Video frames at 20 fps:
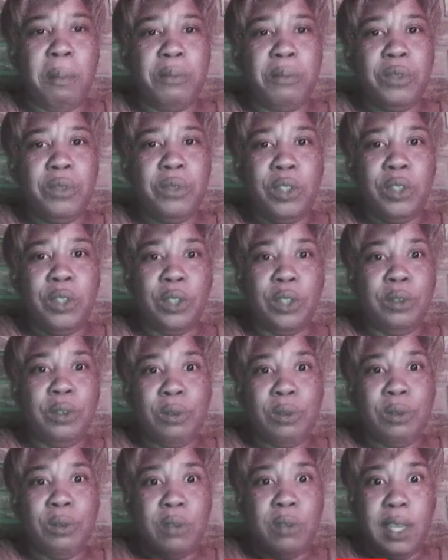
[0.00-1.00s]

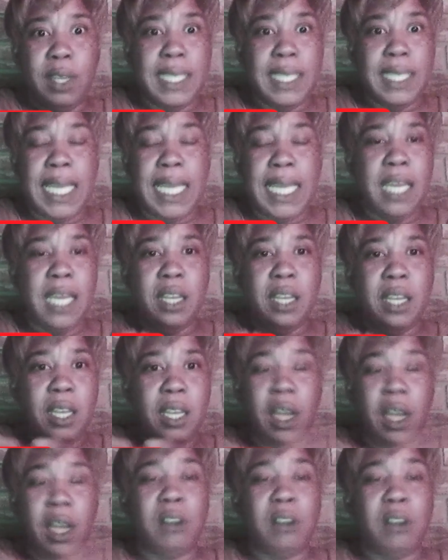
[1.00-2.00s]
you and Dan and
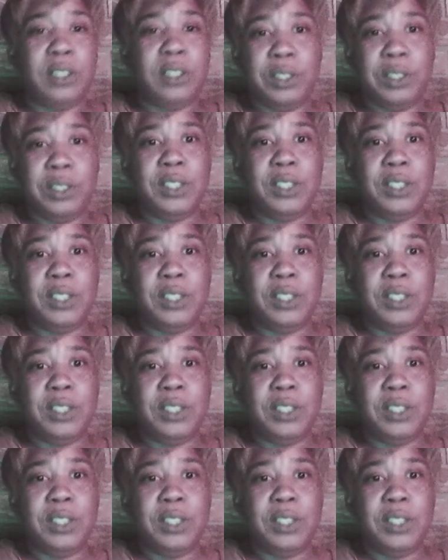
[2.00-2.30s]
also your